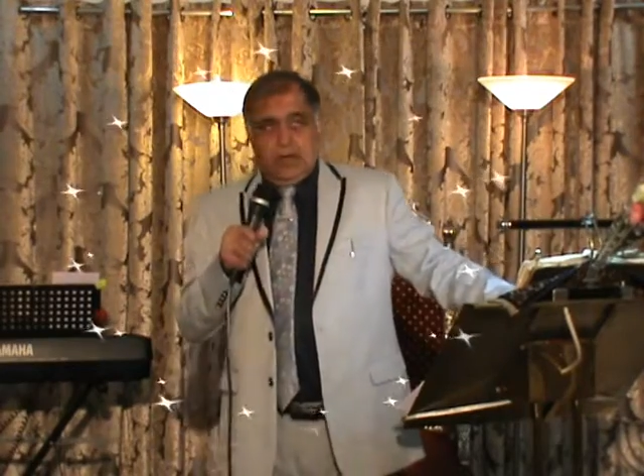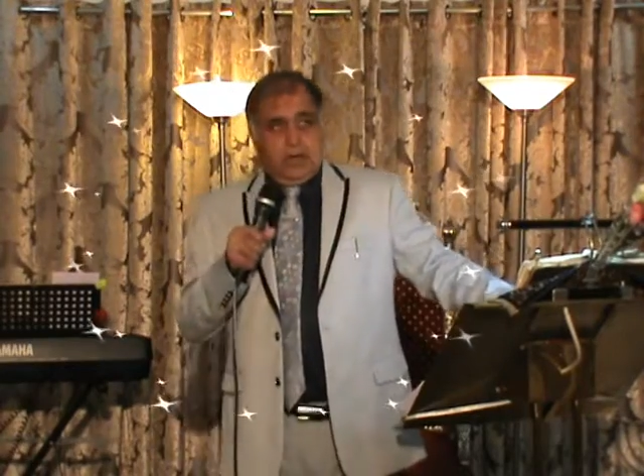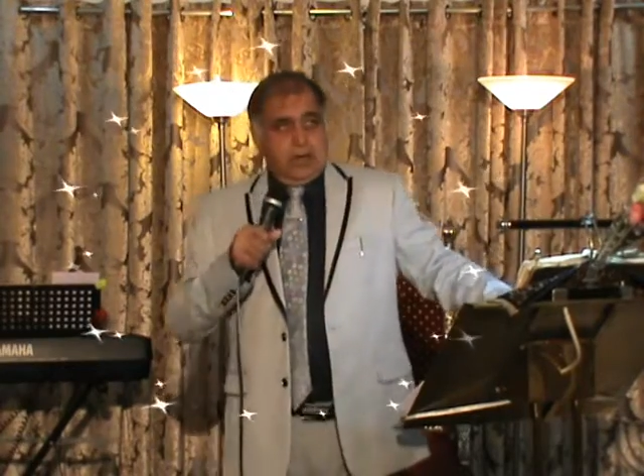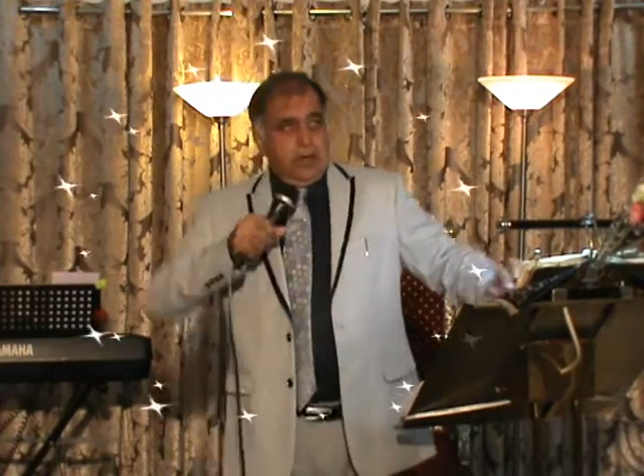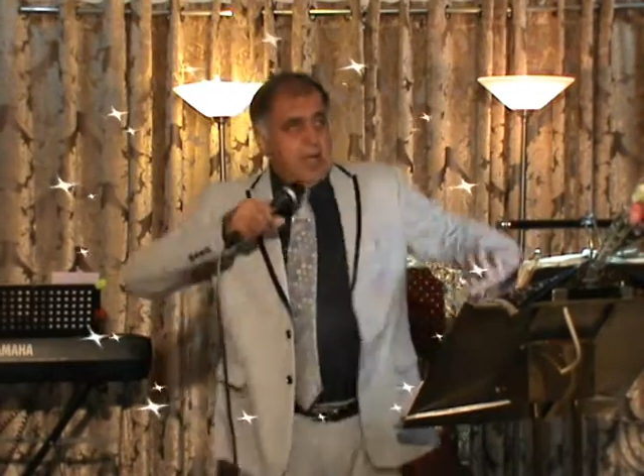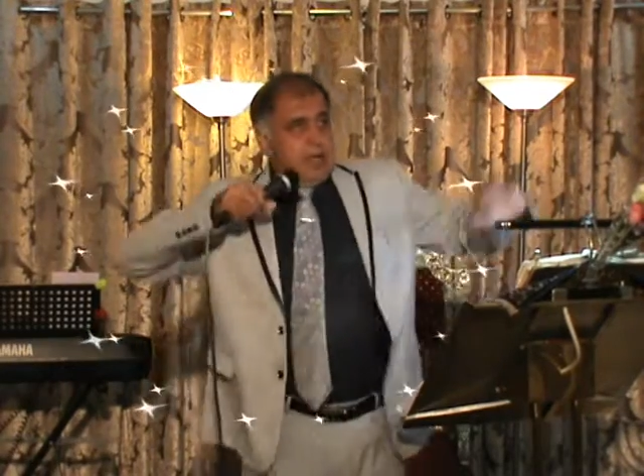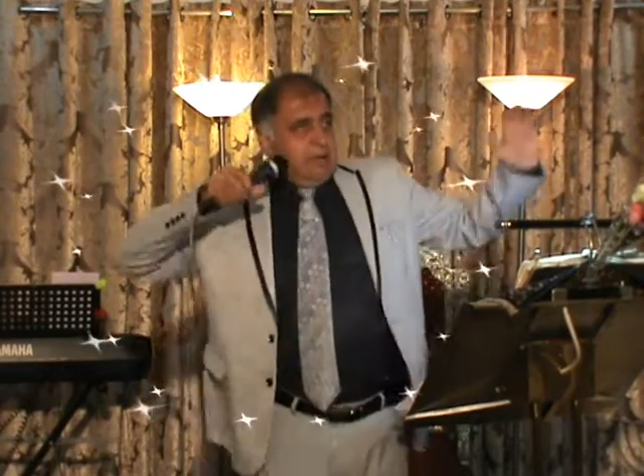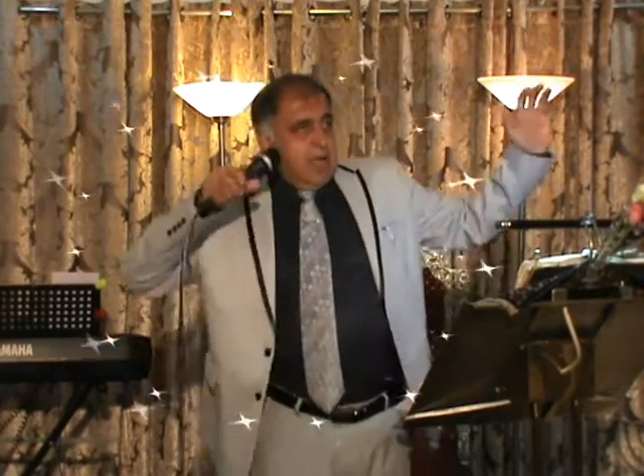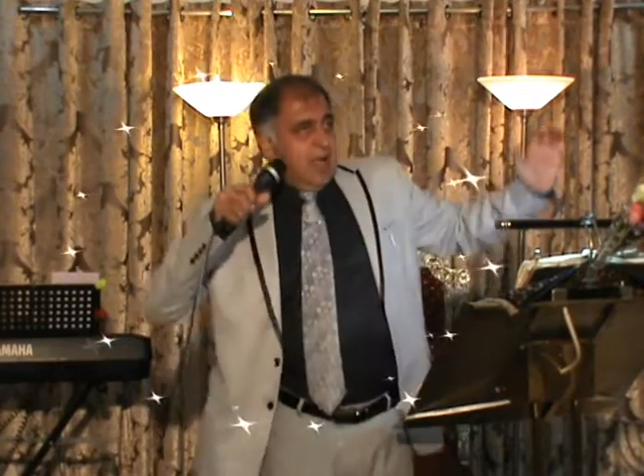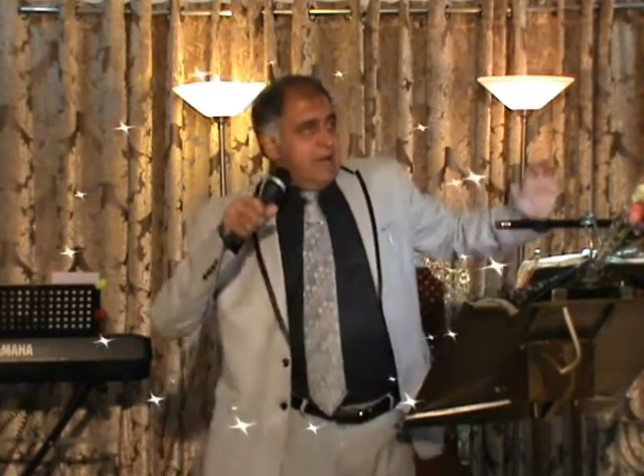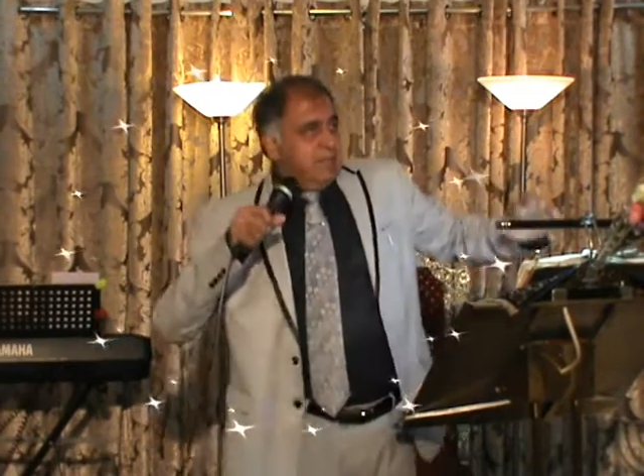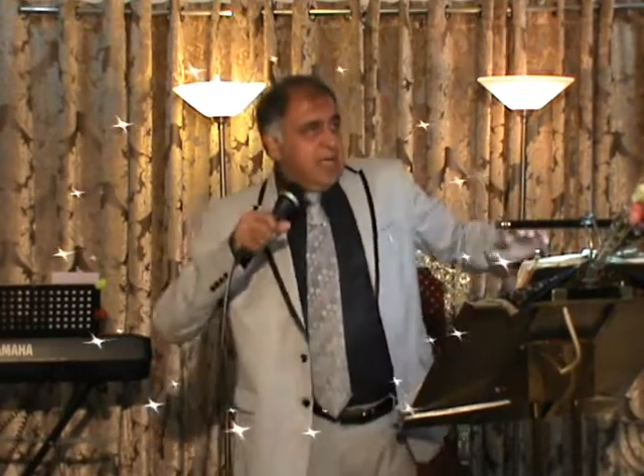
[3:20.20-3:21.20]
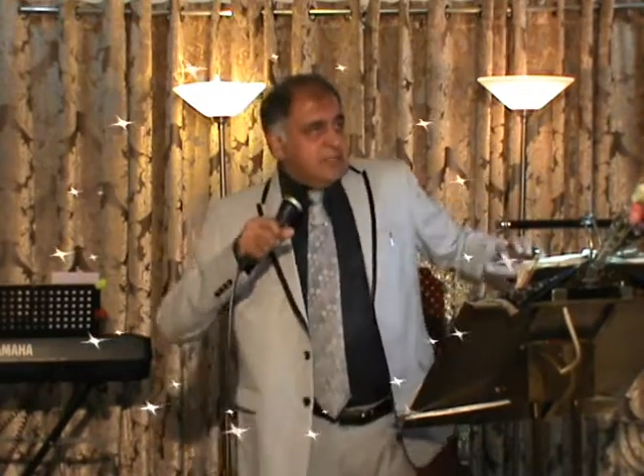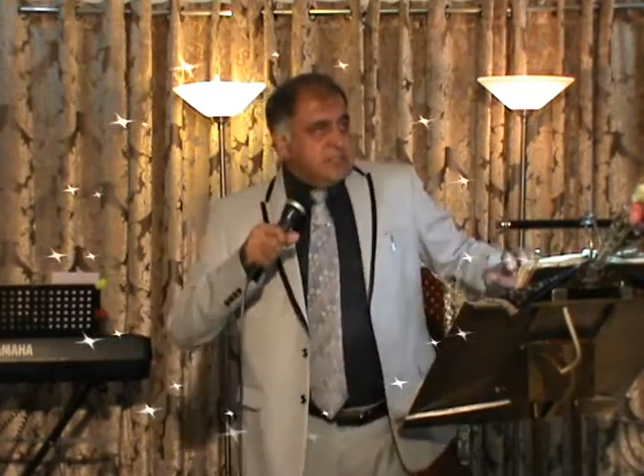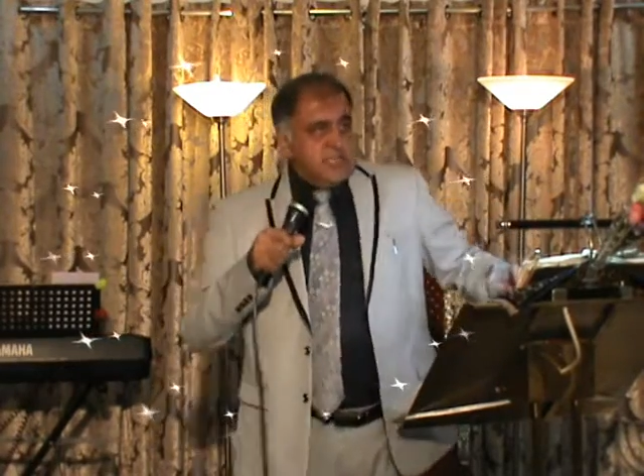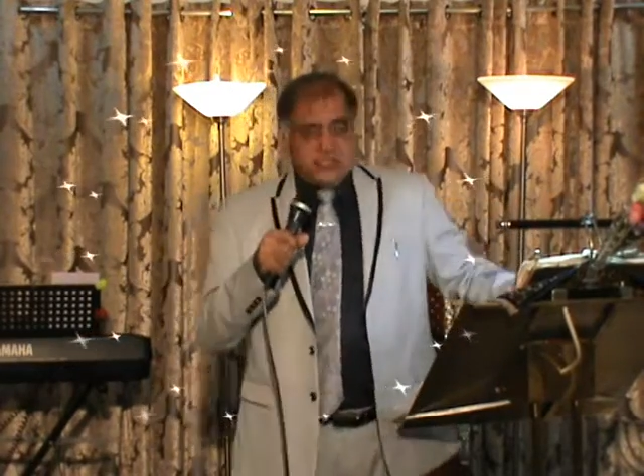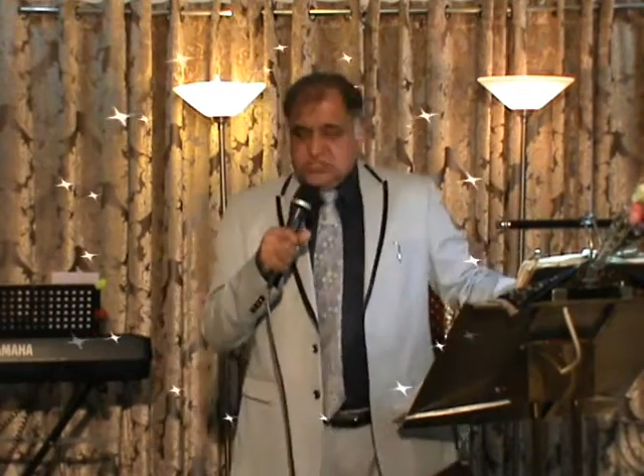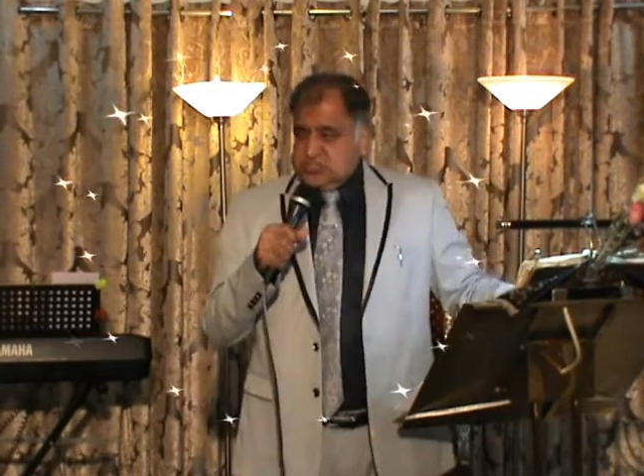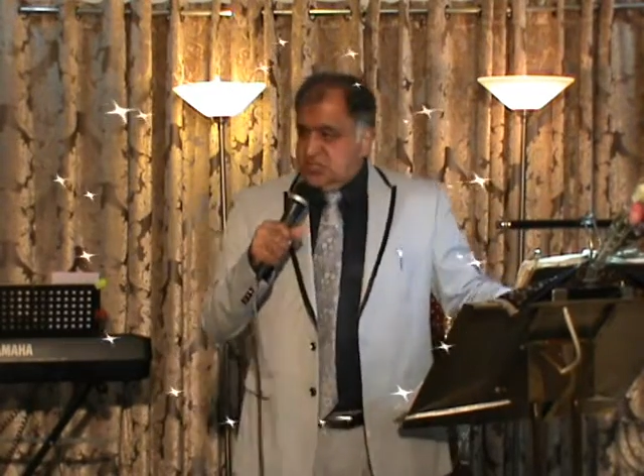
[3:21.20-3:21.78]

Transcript: You know, I'm like this,